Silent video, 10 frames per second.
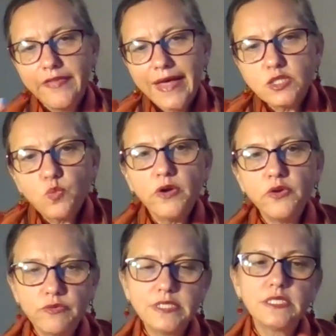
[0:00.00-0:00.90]
That's
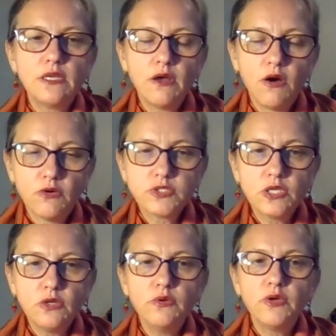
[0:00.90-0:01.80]
one reason
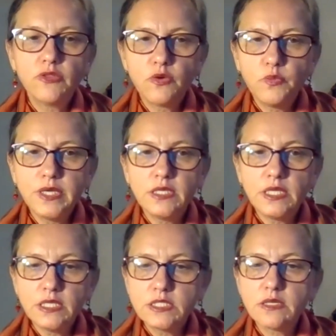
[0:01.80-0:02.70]
also that we
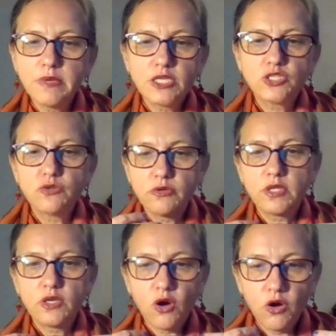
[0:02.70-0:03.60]
need to make sure that